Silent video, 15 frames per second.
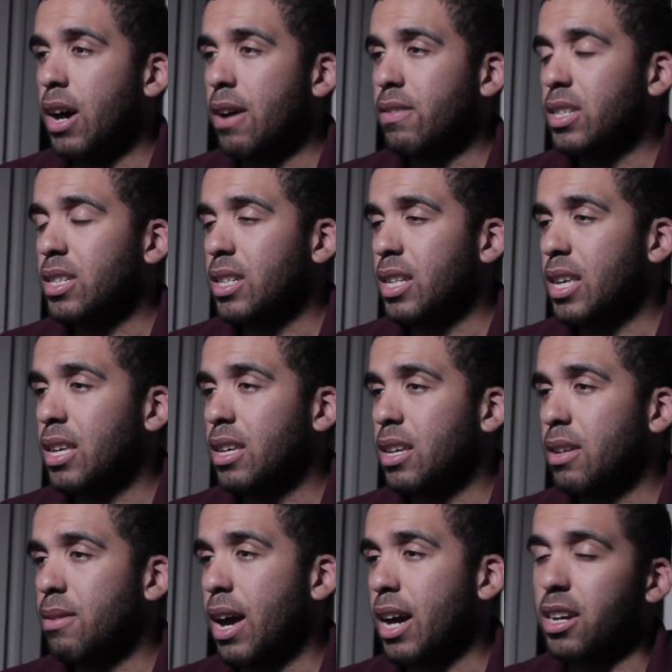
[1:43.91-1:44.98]

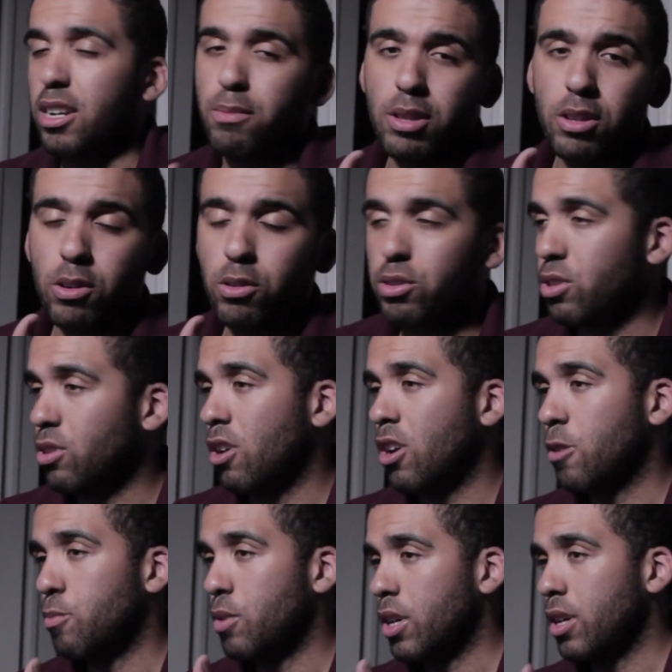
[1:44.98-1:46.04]
Obviously, not gonna be the whole
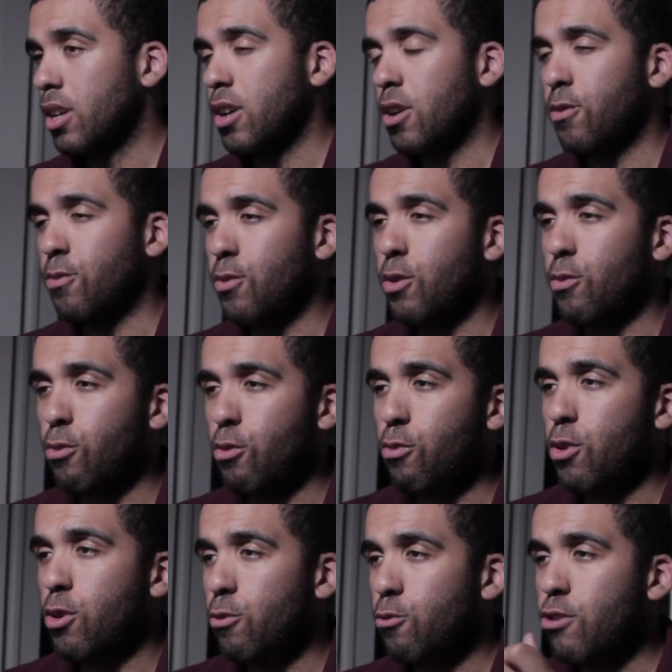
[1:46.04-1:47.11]
song, but, you know,
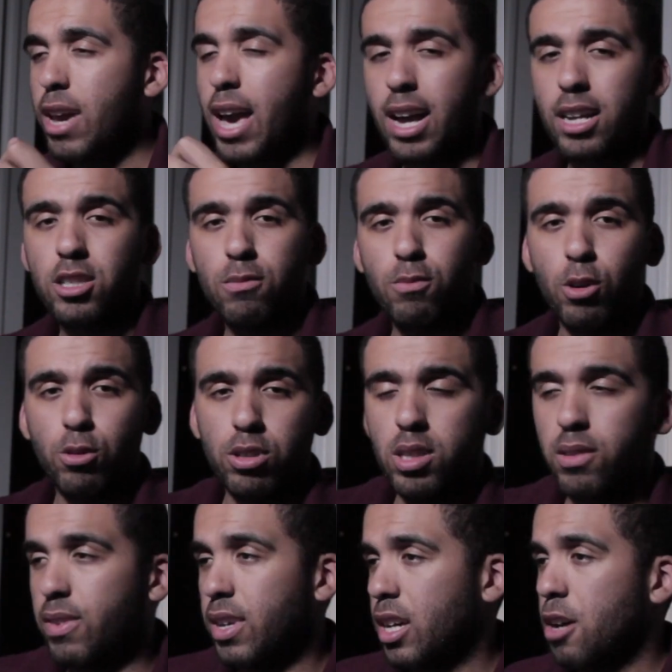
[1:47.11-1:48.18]
we'll react to
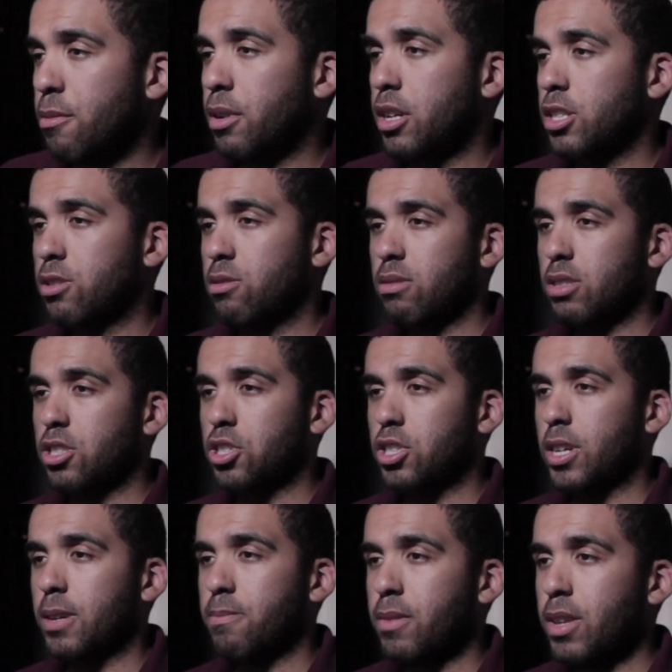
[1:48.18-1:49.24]
most of it. Come on, let's do this
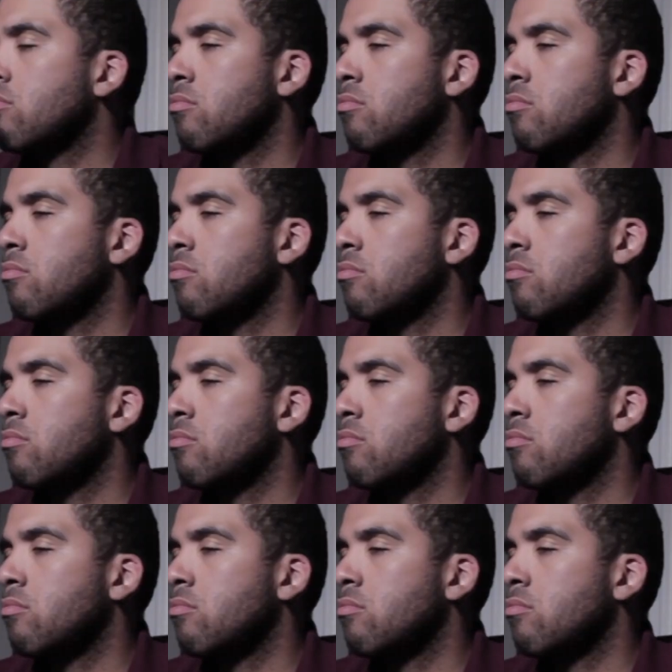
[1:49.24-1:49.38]
shit.